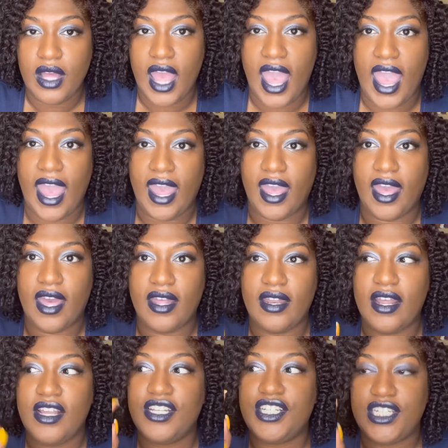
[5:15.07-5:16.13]
And
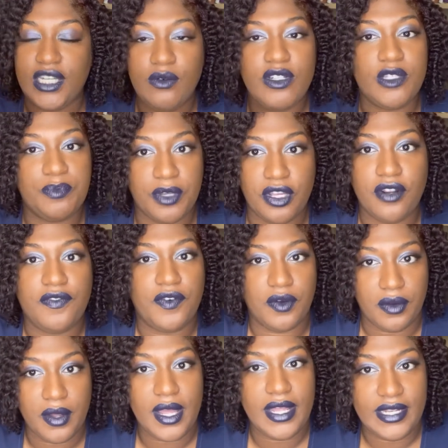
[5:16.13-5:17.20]
she was beautiful
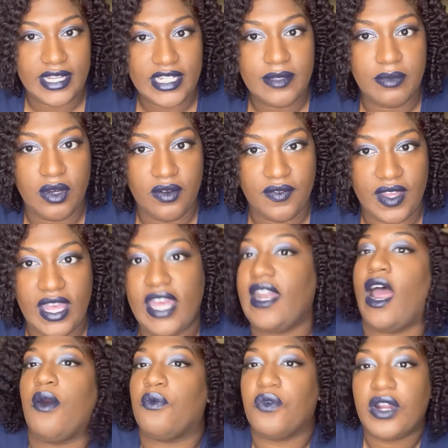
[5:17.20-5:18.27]
in this movie, and I
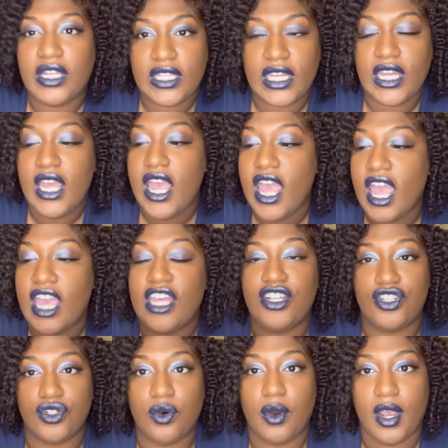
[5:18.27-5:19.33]
really
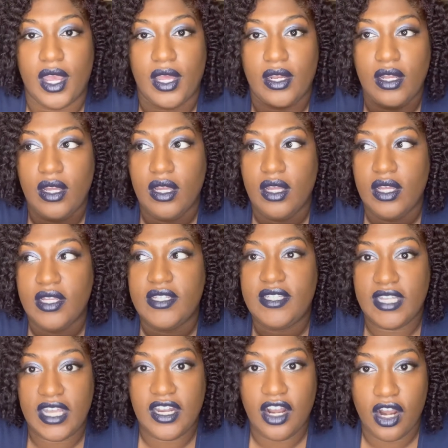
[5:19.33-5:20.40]
enjoyed
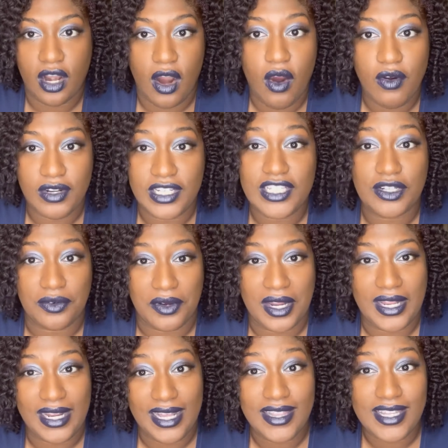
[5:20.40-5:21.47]
seeing her on the screen
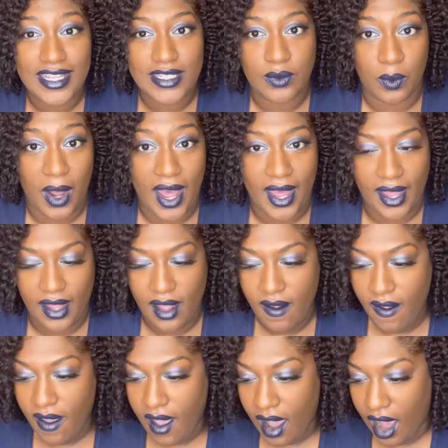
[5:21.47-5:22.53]
in this way.
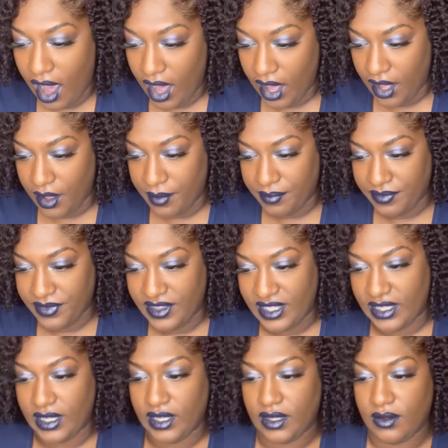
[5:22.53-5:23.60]

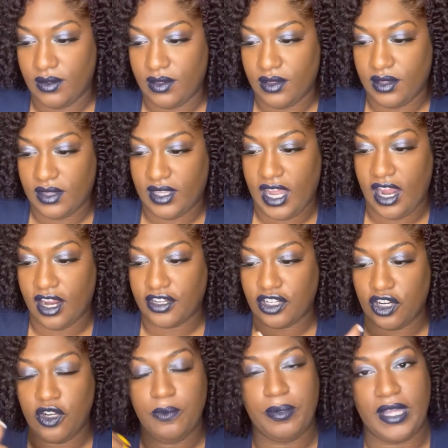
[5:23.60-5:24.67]
The character
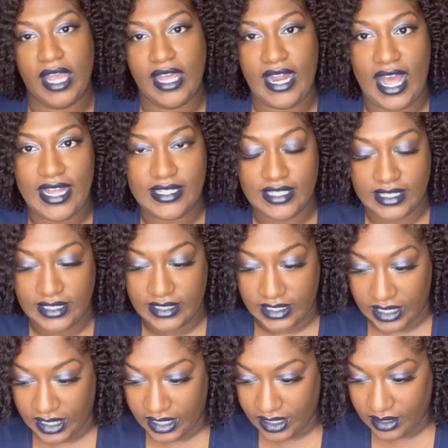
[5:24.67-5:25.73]
who played as the
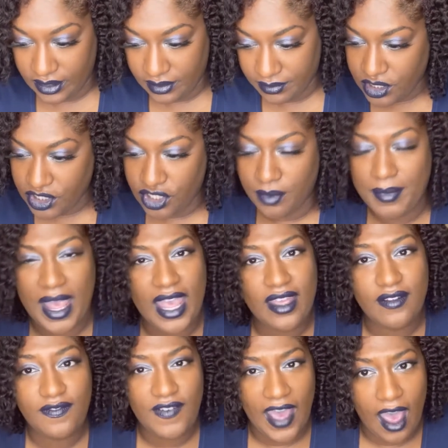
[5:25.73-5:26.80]
son,
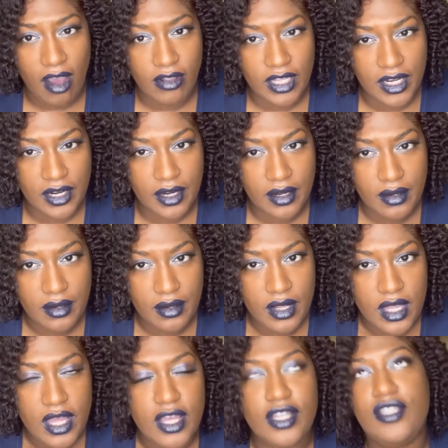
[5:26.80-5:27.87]
Jermaine Fowler,
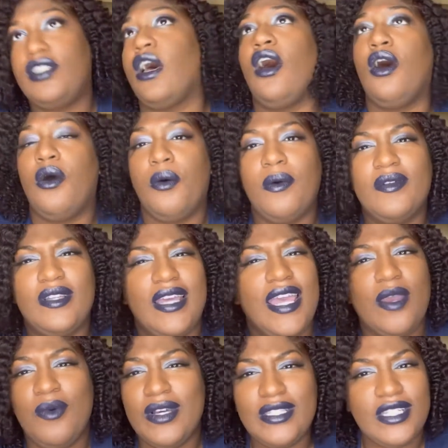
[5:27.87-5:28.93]
so he
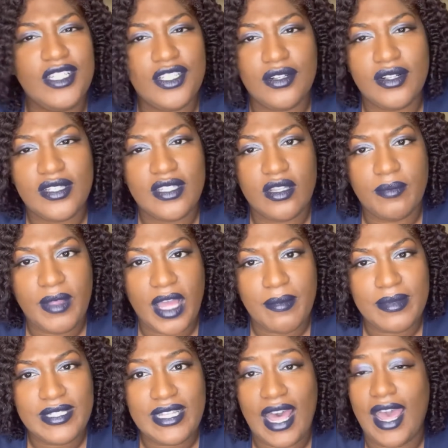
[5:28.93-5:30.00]
was in Judas and the Black
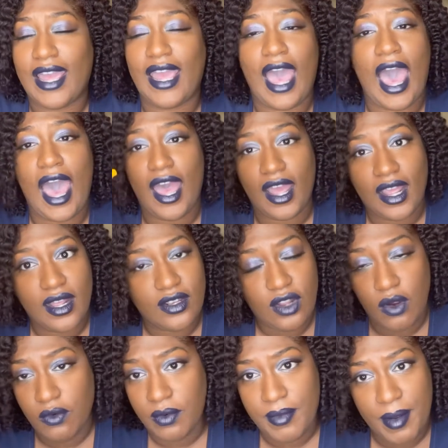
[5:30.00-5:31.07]
Messiah. I don't
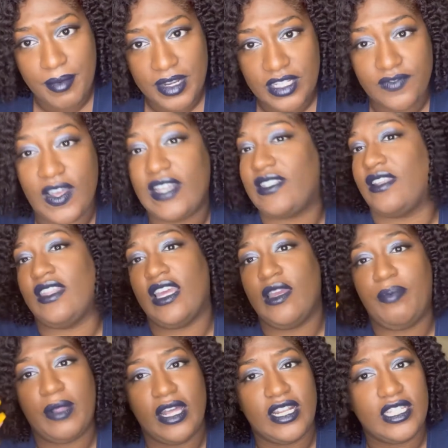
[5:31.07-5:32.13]
remember his face. I think he
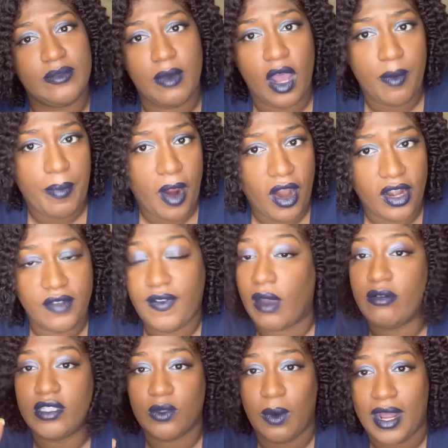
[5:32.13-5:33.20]
played a small part. If I was
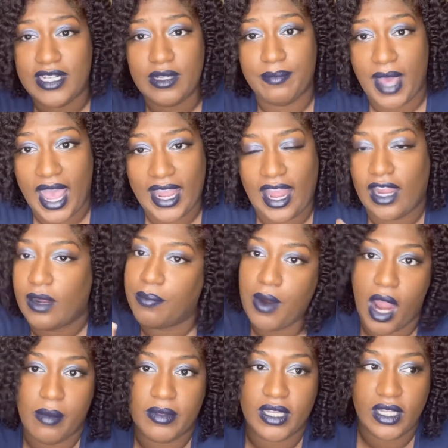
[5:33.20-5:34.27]
to watch it back, I could
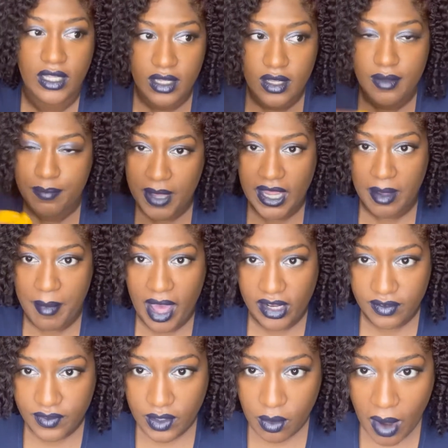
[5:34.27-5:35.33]
probably pick him out of
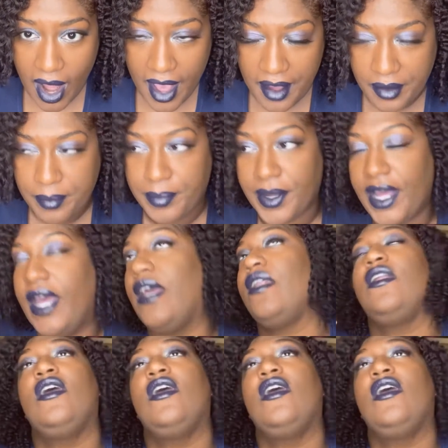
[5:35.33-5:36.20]
the crowd, but